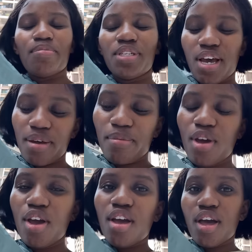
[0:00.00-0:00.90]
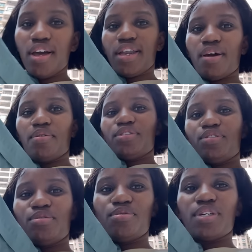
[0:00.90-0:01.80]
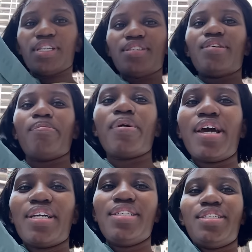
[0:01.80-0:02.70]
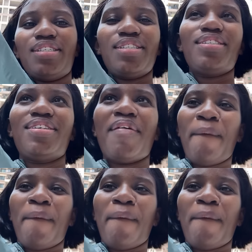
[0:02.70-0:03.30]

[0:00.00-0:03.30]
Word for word: time and I went to get some packages.